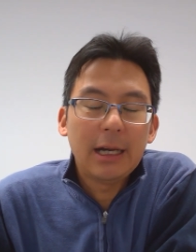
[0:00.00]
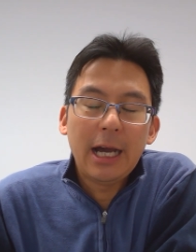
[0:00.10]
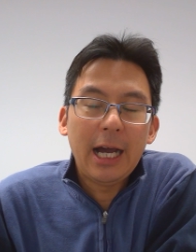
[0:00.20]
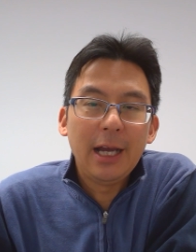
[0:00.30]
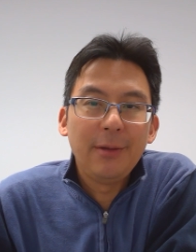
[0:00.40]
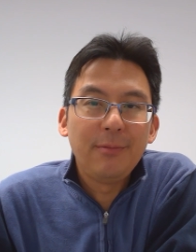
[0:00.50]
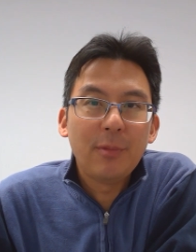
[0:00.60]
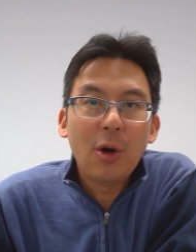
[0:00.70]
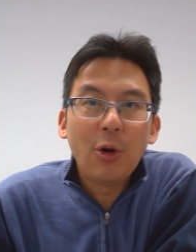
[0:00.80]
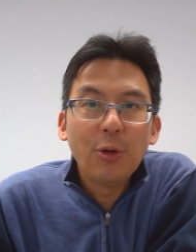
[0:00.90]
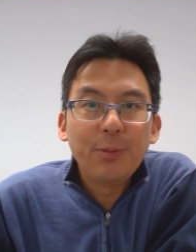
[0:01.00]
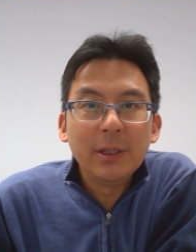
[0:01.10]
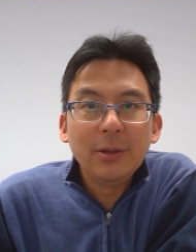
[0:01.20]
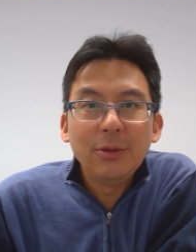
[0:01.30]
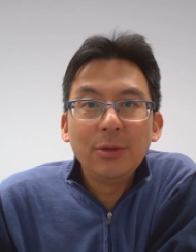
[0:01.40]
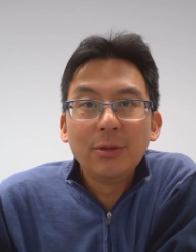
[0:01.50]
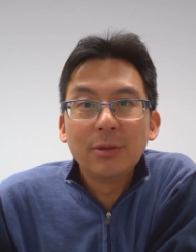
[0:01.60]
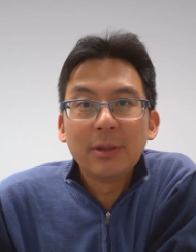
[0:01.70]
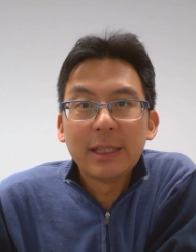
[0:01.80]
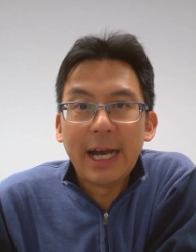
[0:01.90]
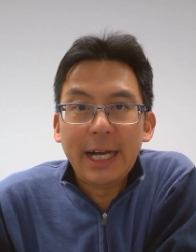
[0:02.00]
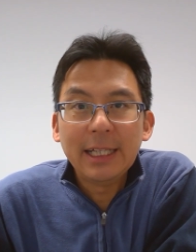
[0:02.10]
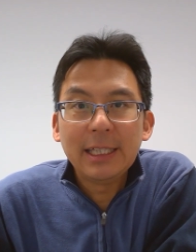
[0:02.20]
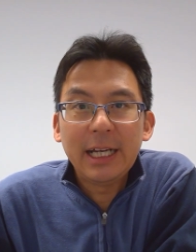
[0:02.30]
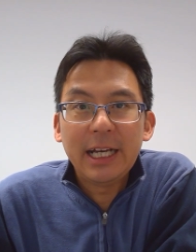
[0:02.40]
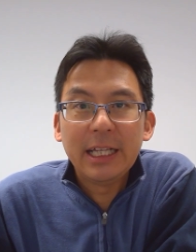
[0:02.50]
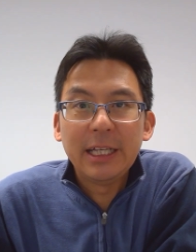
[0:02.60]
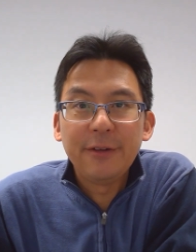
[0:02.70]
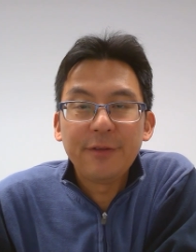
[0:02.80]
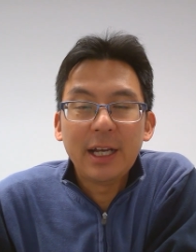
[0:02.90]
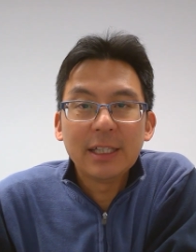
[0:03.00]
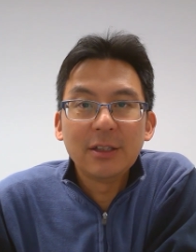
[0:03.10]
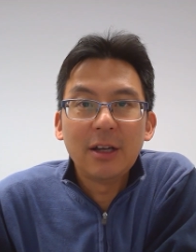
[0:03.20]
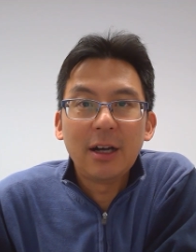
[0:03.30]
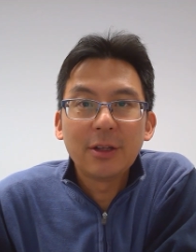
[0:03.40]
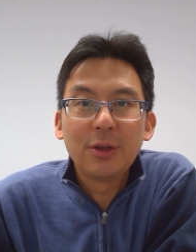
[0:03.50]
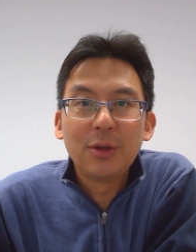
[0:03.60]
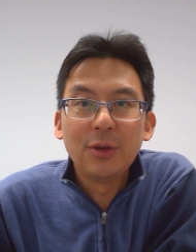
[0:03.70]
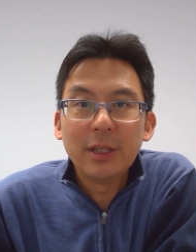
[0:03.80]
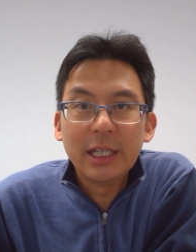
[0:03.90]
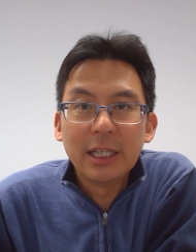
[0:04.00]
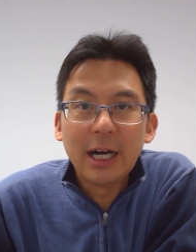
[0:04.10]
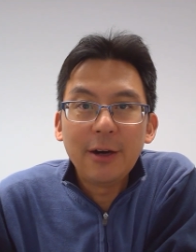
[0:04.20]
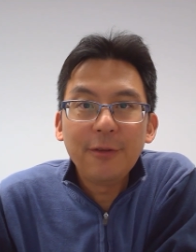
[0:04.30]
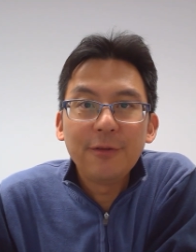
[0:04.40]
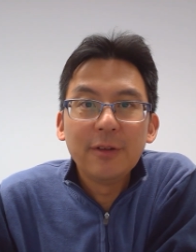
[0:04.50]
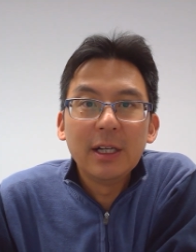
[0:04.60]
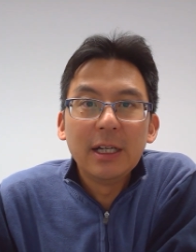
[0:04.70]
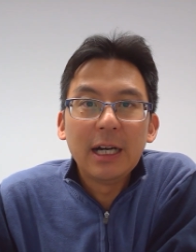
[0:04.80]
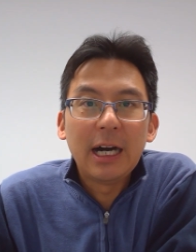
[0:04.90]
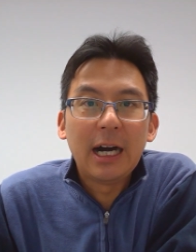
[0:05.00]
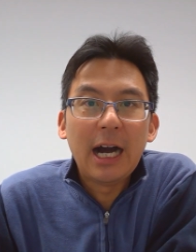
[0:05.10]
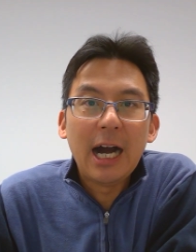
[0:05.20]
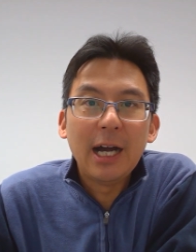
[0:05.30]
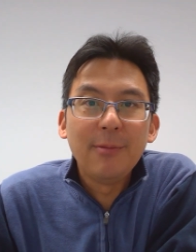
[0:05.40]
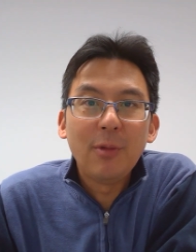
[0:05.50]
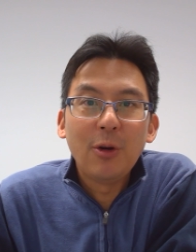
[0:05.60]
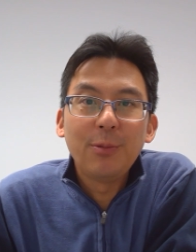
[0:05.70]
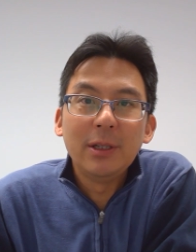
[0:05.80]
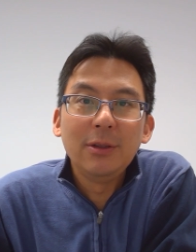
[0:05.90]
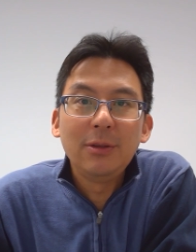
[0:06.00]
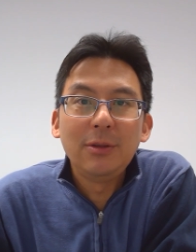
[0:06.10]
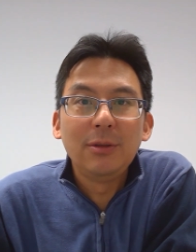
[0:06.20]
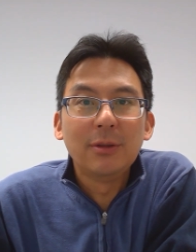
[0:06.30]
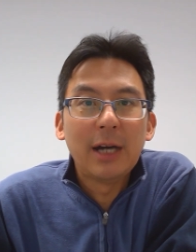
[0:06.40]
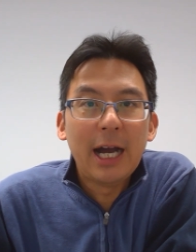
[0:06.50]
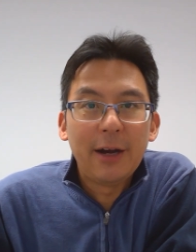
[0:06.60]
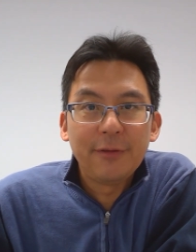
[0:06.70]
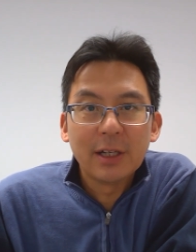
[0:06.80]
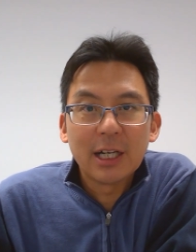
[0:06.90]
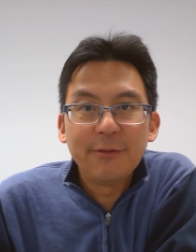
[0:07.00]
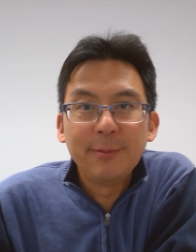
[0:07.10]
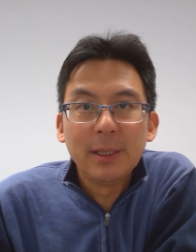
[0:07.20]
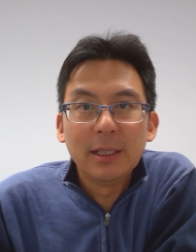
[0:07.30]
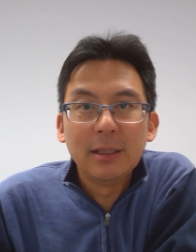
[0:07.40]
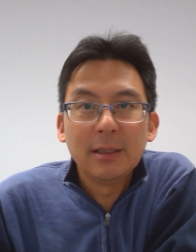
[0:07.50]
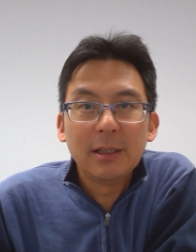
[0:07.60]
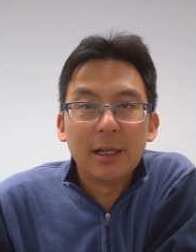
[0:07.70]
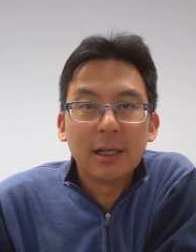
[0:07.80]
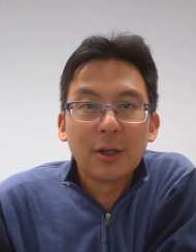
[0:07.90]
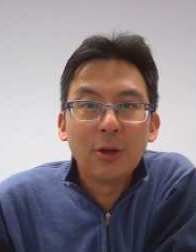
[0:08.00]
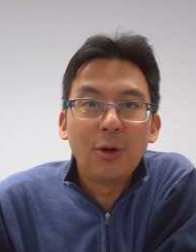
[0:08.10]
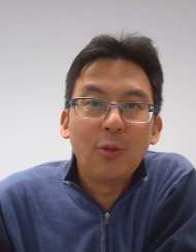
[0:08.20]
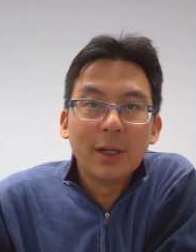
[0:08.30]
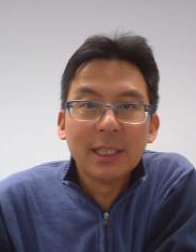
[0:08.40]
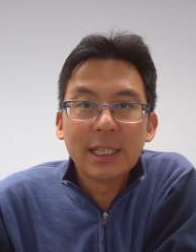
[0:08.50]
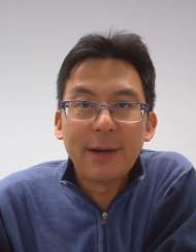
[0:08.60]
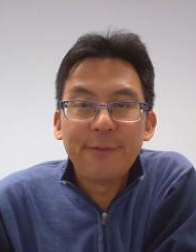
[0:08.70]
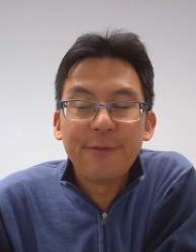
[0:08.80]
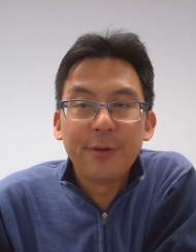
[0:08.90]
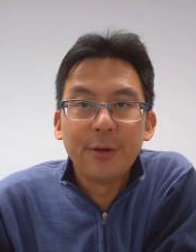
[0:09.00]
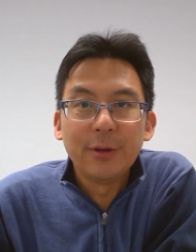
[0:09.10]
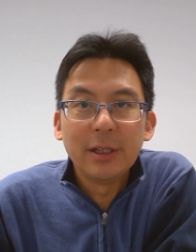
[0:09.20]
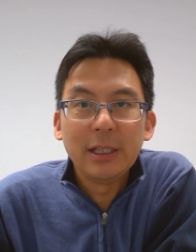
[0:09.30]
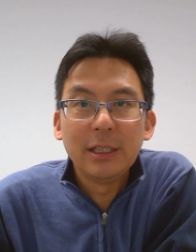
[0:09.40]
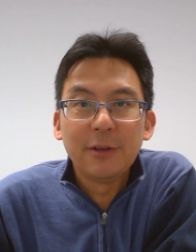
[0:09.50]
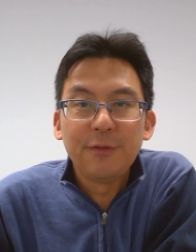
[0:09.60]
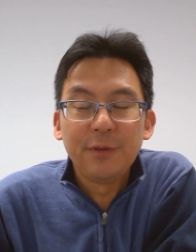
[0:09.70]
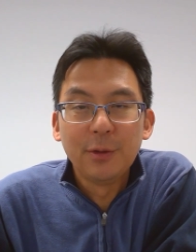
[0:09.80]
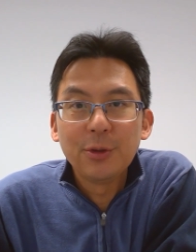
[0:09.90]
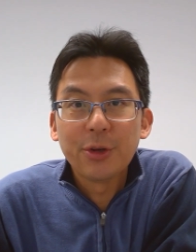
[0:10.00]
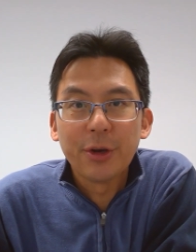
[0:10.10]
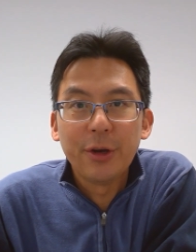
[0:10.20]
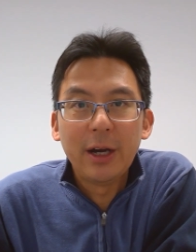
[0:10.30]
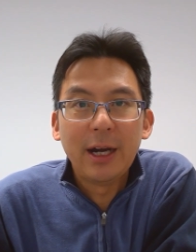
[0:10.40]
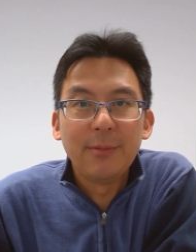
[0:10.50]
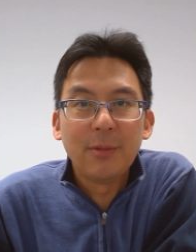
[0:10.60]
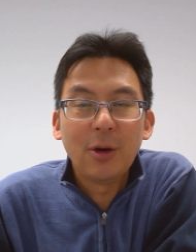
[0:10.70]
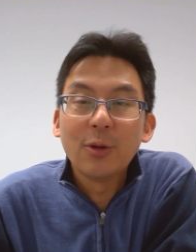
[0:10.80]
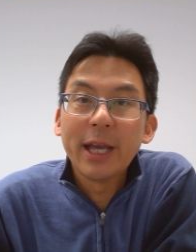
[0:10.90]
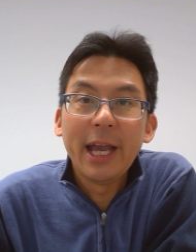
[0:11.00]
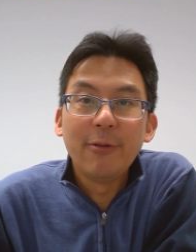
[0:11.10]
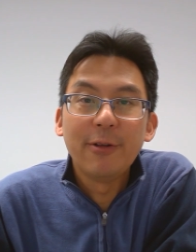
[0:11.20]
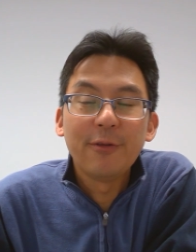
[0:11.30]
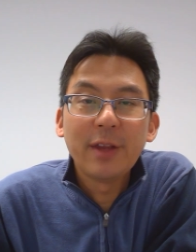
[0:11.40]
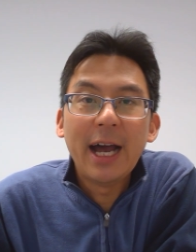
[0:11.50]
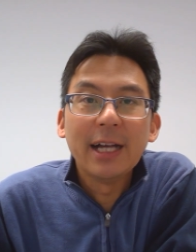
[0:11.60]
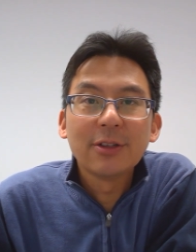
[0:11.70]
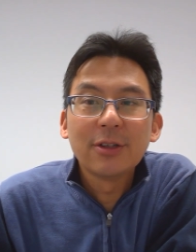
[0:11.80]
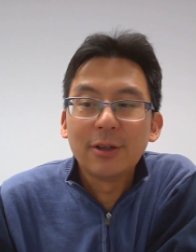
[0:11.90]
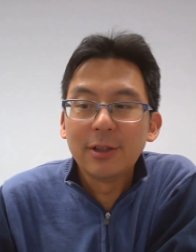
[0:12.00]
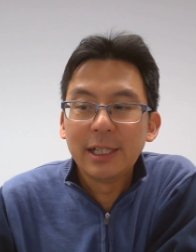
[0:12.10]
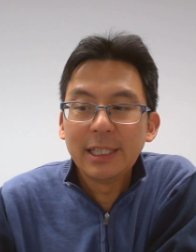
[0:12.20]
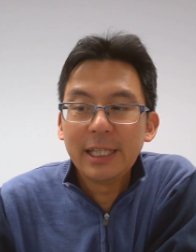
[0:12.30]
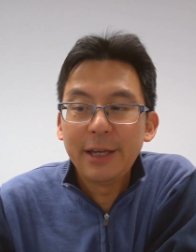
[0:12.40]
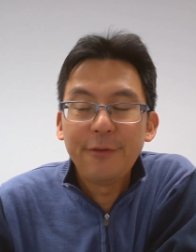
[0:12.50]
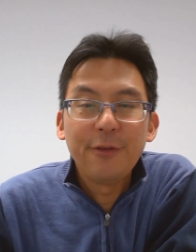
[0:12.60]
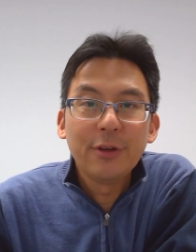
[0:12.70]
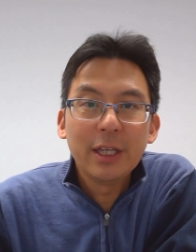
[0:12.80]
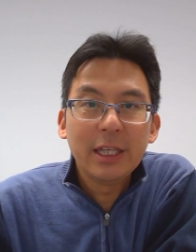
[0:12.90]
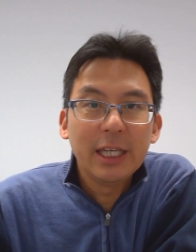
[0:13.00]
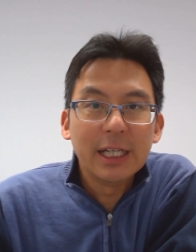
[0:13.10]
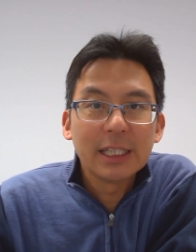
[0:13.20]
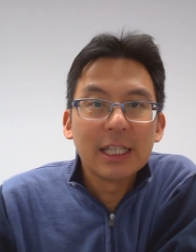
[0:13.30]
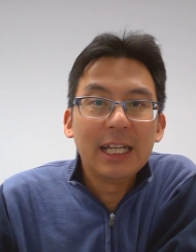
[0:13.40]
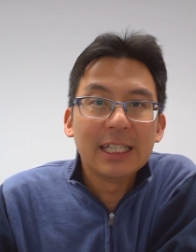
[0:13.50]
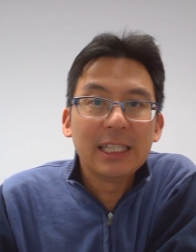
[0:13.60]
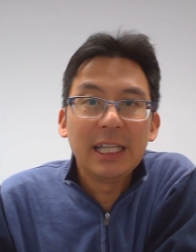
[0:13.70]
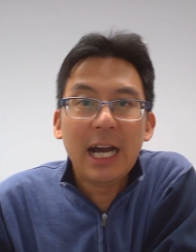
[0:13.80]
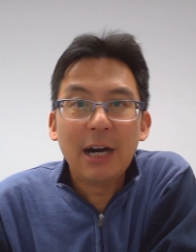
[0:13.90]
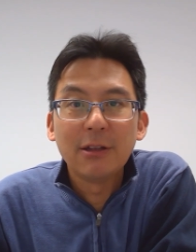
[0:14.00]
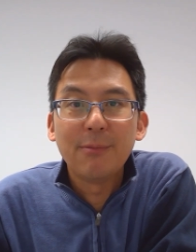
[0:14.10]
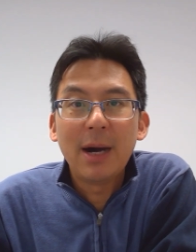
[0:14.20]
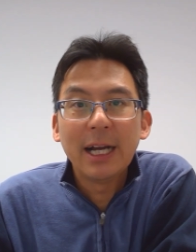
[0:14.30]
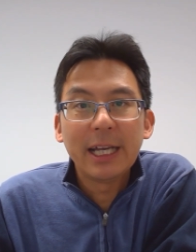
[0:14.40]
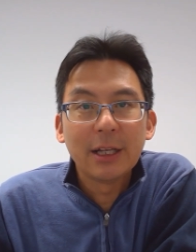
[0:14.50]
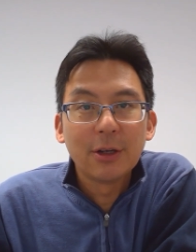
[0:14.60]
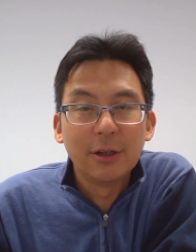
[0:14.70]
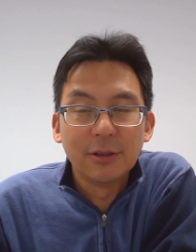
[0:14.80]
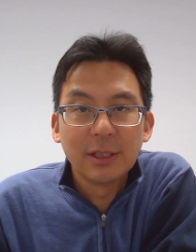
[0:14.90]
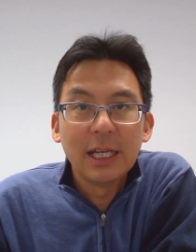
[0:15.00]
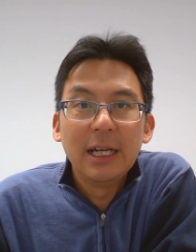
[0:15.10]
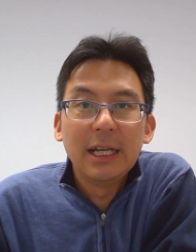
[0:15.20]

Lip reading: I'm open to that, and if that's not good enough, I'm open to have the government go one step further in the future. I'm okay with that. So let's say 30 years, let's see how the market goes.